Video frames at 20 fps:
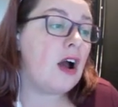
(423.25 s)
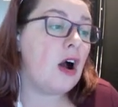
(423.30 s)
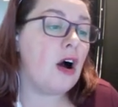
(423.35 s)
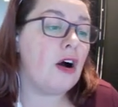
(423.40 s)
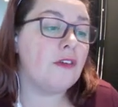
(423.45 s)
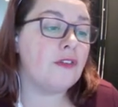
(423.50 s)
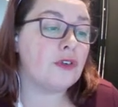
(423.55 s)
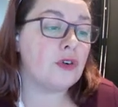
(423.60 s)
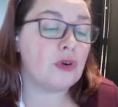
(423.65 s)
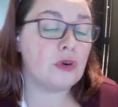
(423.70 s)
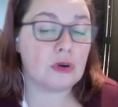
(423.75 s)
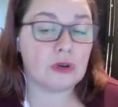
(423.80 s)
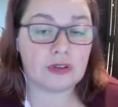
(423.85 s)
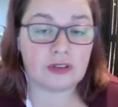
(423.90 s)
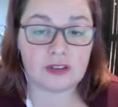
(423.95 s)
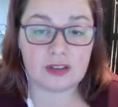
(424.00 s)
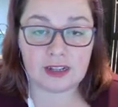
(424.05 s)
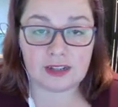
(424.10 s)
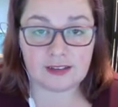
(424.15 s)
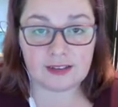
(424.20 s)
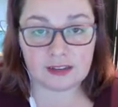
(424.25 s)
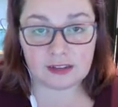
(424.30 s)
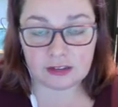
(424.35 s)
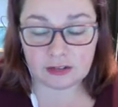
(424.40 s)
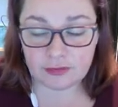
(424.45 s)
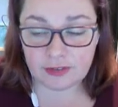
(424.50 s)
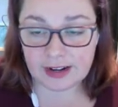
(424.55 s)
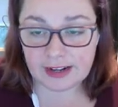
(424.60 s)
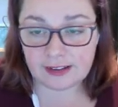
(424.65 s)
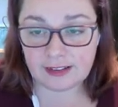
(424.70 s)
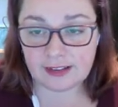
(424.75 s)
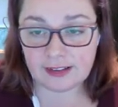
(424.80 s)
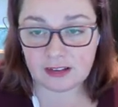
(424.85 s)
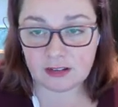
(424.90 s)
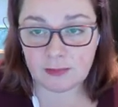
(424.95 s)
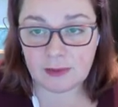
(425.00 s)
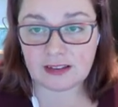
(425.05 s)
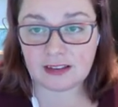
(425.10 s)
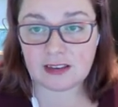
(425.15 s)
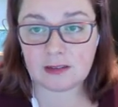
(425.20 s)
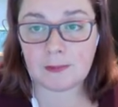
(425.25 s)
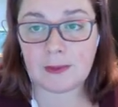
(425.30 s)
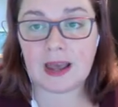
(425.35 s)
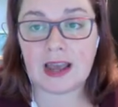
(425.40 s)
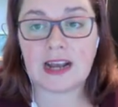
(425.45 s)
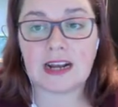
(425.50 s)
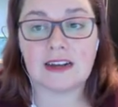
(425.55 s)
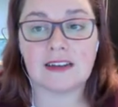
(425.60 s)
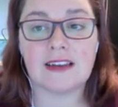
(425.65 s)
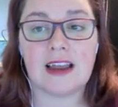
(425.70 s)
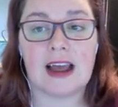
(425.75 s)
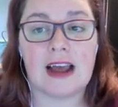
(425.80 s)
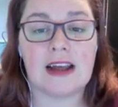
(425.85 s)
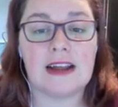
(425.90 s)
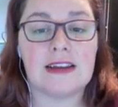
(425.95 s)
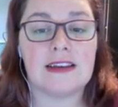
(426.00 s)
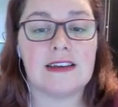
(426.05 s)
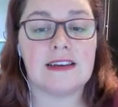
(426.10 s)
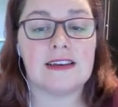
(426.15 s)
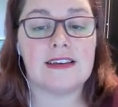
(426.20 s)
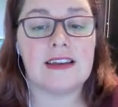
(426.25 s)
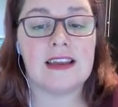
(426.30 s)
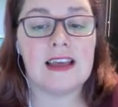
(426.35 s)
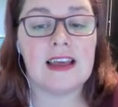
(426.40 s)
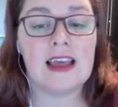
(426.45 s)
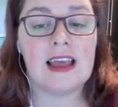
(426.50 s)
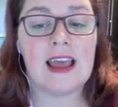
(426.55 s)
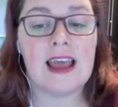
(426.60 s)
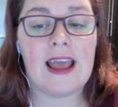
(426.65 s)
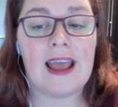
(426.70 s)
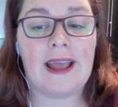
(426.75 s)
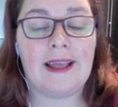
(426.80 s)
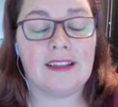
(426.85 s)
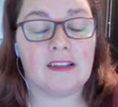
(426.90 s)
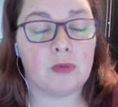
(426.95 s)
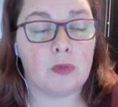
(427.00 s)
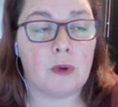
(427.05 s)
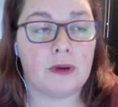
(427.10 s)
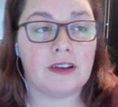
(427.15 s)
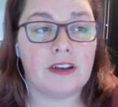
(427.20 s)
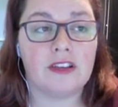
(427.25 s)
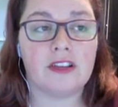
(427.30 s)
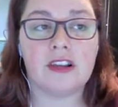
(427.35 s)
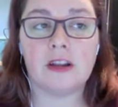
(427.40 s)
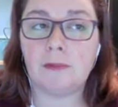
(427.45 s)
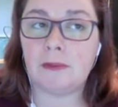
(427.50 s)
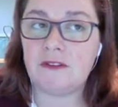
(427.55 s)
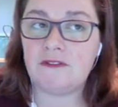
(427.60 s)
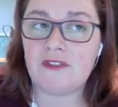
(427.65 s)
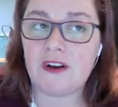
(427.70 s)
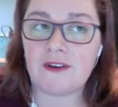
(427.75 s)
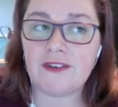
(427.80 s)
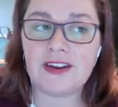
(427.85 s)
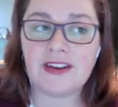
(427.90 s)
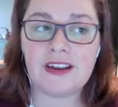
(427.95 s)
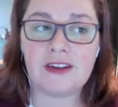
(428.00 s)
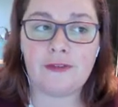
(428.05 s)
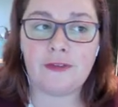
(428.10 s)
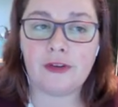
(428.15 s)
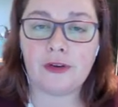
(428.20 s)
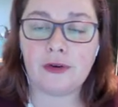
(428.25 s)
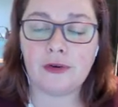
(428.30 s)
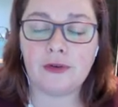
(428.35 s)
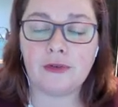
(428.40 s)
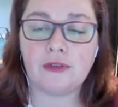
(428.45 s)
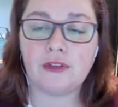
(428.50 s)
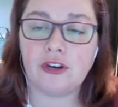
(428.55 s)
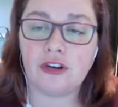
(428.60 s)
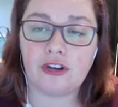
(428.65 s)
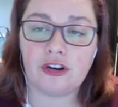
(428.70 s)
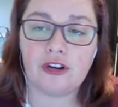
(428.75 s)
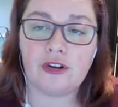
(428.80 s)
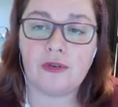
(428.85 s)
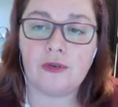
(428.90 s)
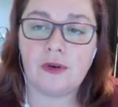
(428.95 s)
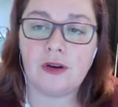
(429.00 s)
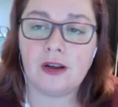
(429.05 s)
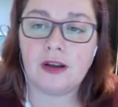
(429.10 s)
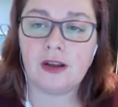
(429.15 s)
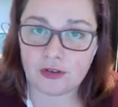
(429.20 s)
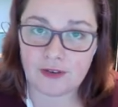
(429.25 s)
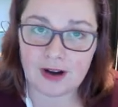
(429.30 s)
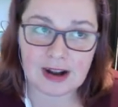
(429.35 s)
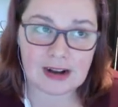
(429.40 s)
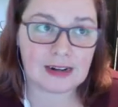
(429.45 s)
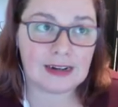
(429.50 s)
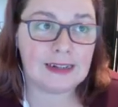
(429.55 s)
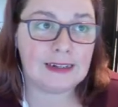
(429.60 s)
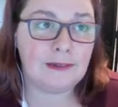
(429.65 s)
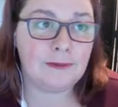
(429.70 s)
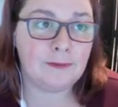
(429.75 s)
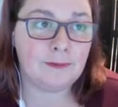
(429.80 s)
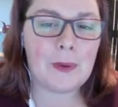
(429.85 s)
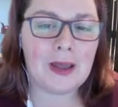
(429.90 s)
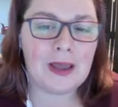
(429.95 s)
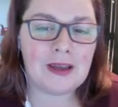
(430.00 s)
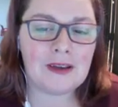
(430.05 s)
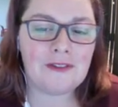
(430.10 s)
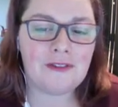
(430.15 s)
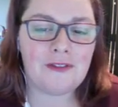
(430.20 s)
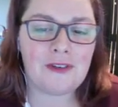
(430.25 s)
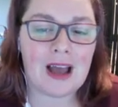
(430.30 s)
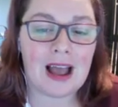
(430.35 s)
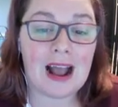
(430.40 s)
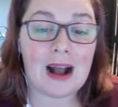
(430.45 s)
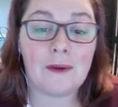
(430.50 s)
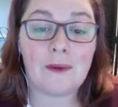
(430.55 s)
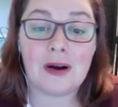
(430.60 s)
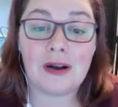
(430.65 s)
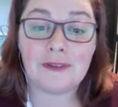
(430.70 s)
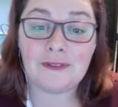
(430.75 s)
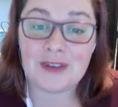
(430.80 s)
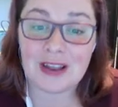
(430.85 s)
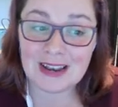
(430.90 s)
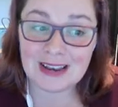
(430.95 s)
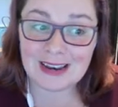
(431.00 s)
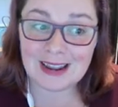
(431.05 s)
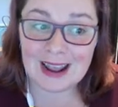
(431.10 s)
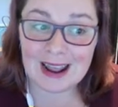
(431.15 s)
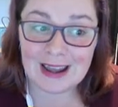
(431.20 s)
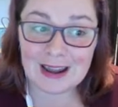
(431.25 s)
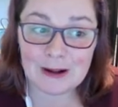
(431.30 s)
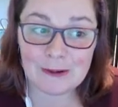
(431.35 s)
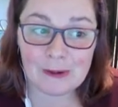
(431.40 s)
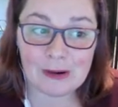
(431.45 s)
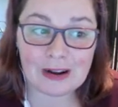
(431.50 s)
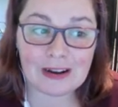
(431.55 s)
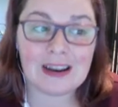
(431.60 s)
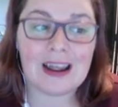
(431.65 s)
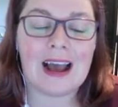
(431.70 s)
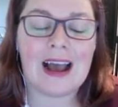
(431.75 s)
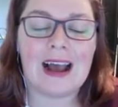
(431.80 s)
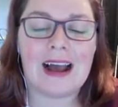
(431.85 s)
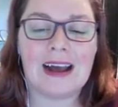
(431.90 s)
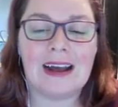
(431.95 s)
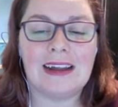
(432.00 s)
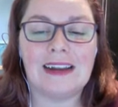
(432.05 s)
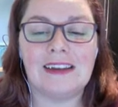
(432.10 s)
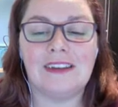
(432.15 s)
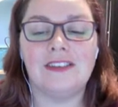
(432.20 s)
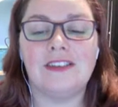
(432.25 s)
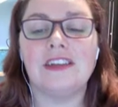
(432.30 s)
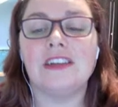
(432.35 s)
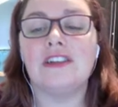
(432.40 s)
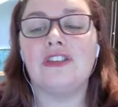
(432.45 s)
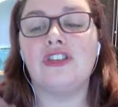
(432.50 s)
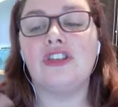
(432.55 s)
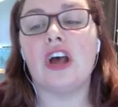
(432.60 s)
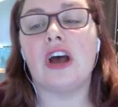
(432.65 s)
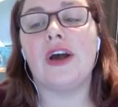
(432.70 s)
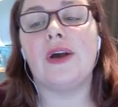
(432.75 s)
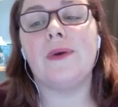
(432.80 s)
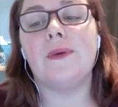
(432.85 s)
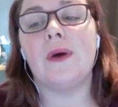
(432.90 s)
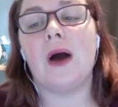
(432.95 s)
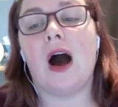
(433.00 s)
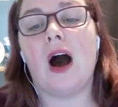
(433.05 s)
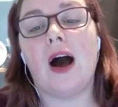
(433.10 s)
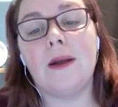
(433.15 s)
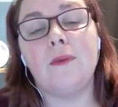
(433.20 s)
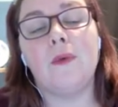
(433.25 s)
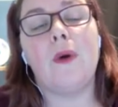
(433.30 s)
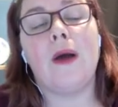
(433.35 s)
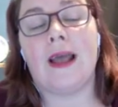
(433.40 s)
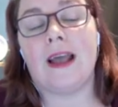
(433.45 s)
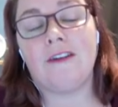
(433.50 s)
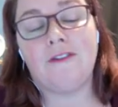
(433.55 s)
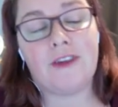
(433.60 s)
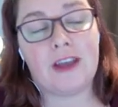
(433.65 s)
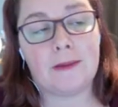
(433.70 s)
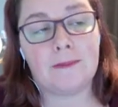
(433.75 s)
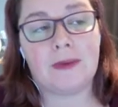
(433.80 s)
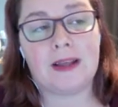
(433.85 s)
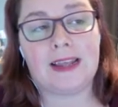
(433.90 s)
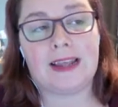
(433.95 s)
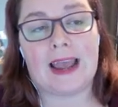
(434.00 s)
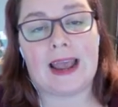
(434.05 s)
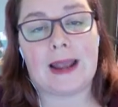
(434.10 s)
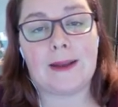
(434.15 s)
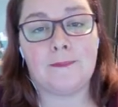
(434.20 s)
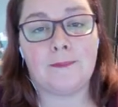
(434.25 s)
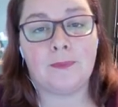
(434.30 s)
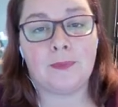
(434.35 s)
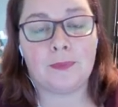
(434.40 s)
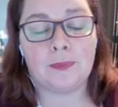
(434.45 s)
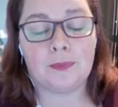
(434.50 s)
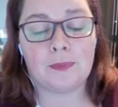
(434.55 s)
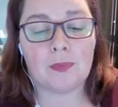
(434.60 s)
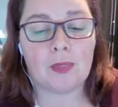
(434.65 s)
Of course, this is the racism aspect, and it's one that's going to be very difficult to do correctly without offending anyone. And so I will have it in my game.